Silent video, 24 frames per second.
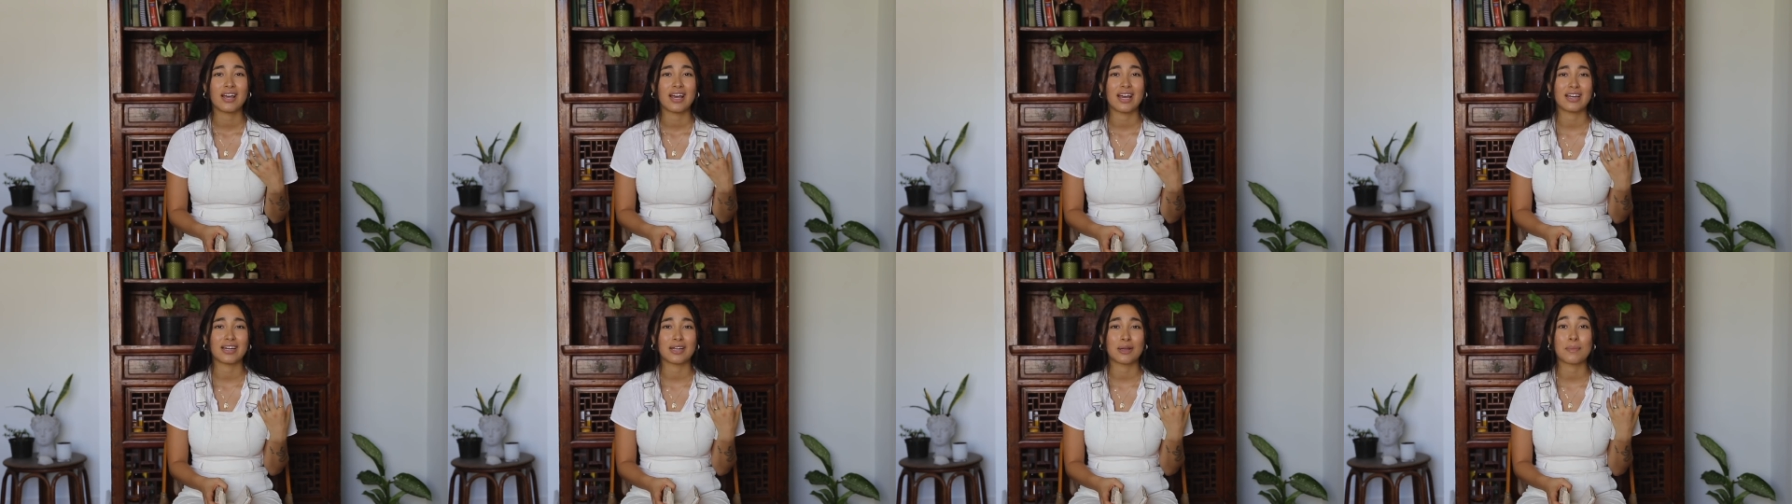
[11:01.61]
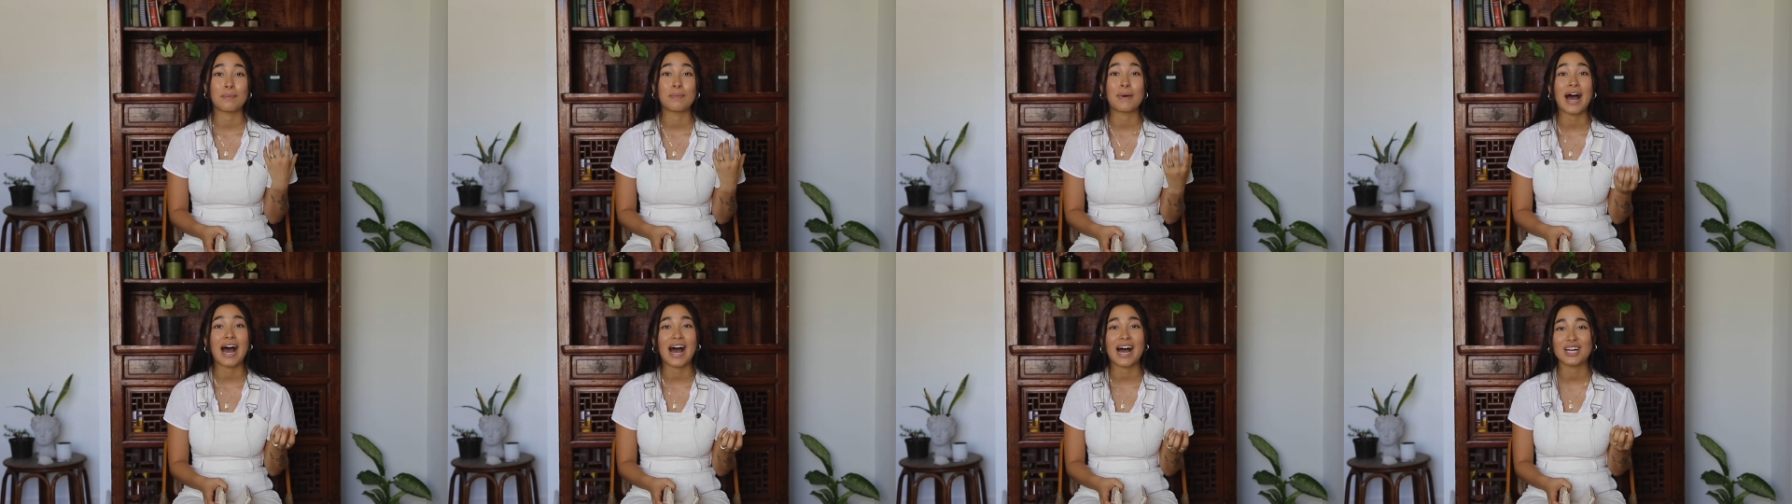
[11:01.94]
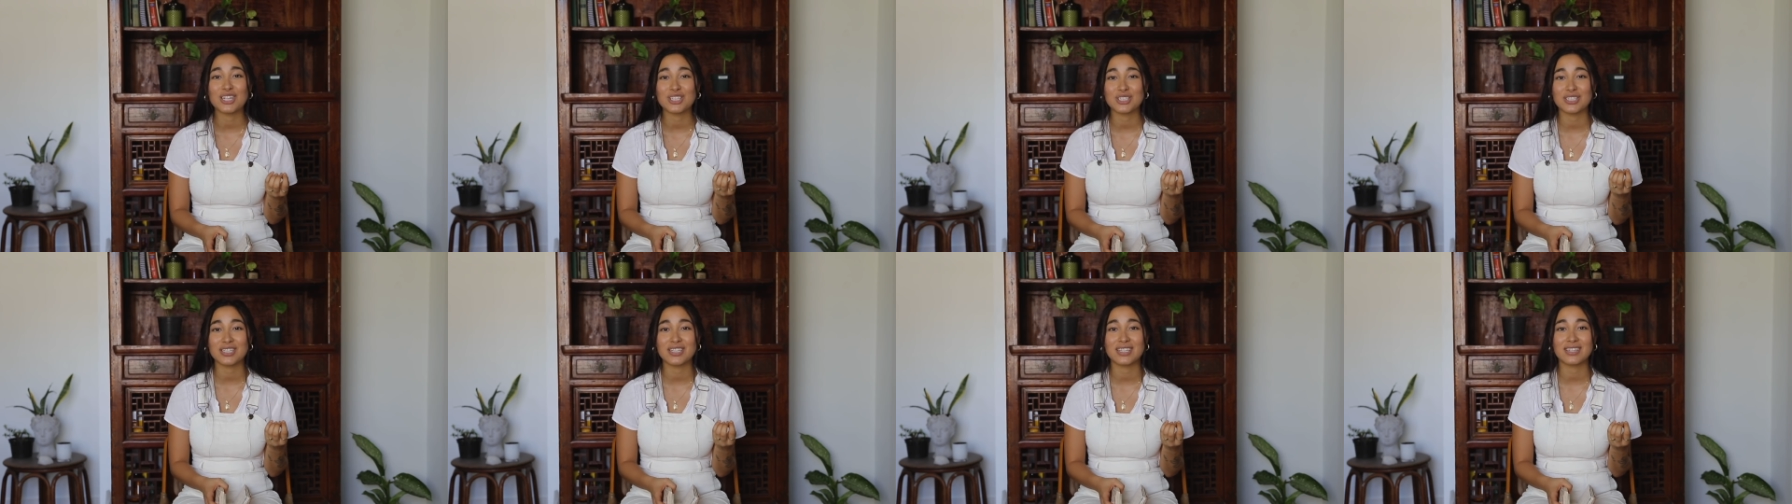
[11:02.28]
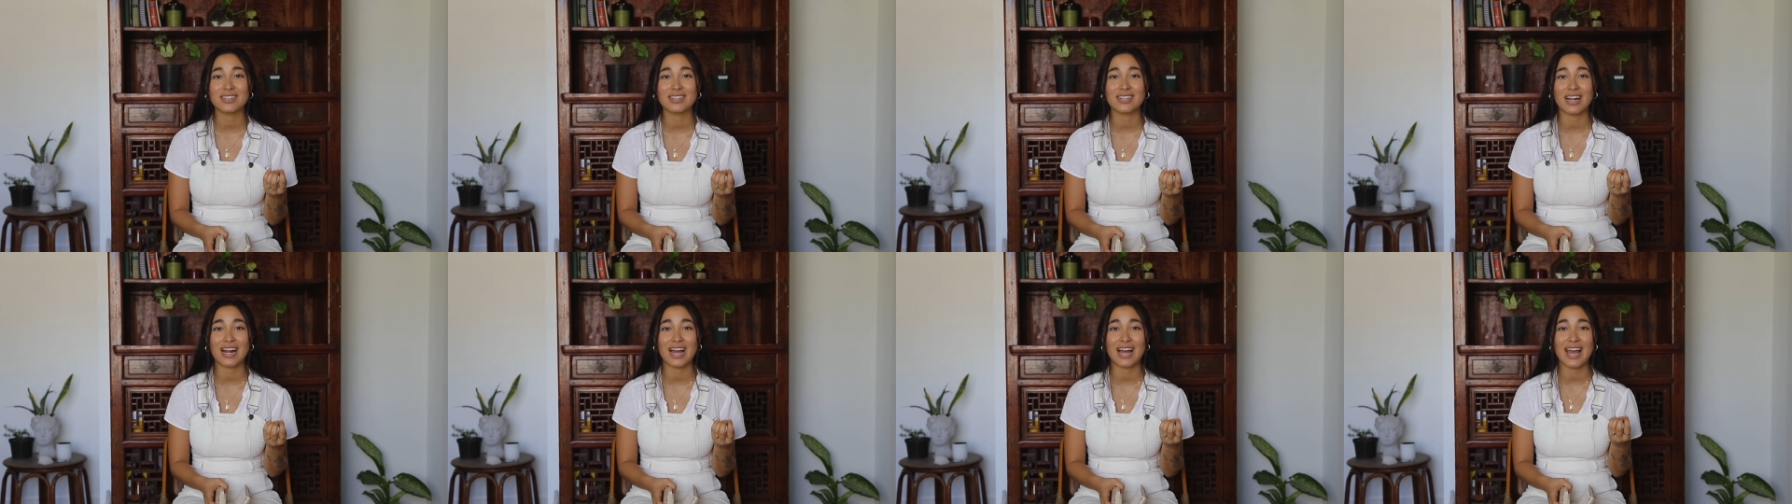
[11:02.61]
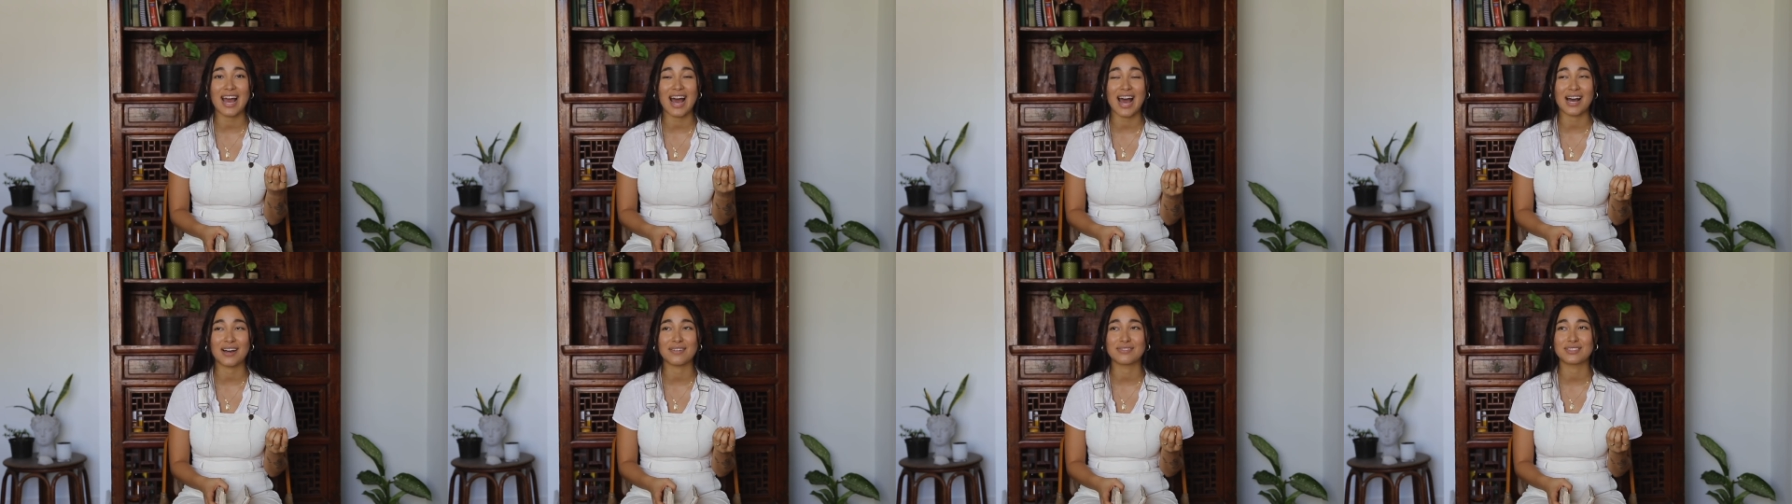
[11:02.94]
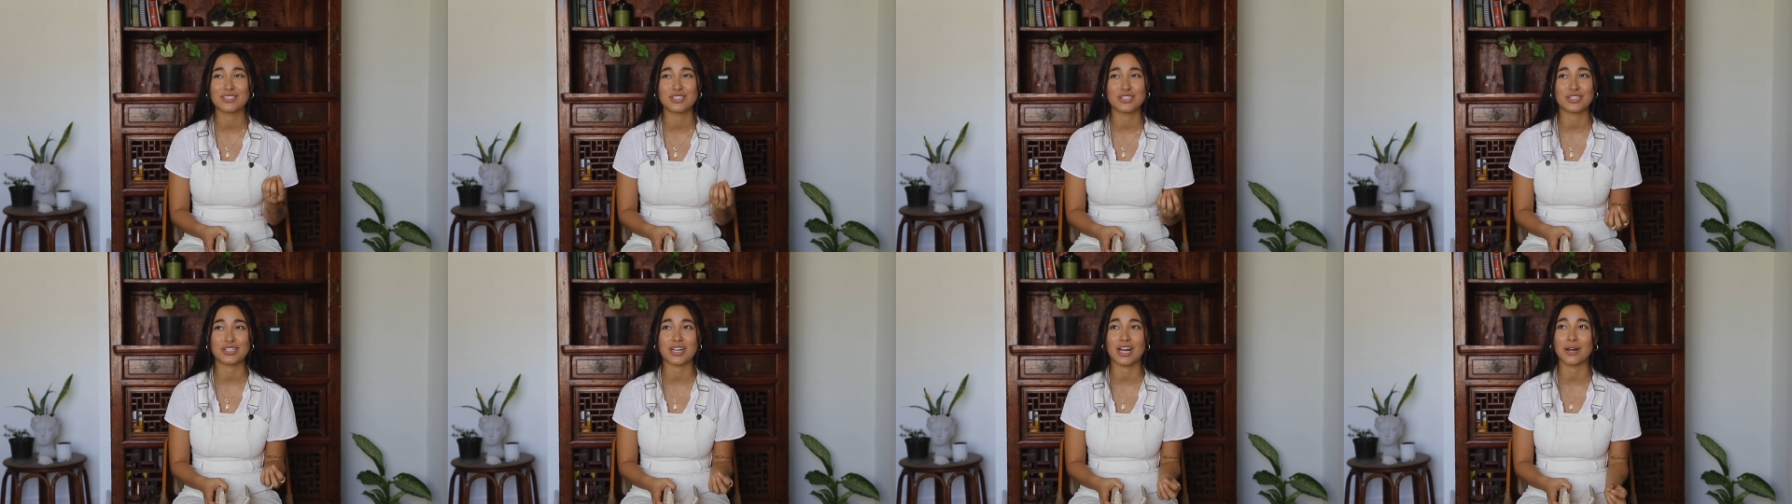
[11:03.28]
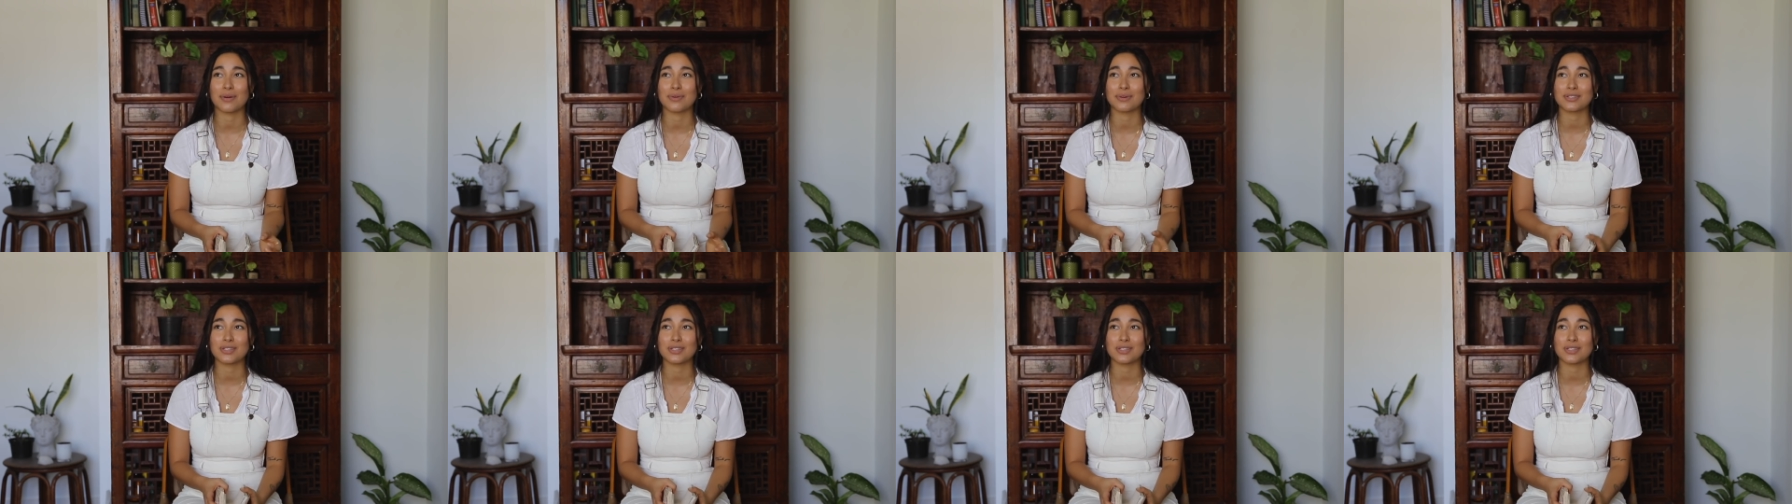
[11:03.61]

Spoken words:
and compassion that I have to share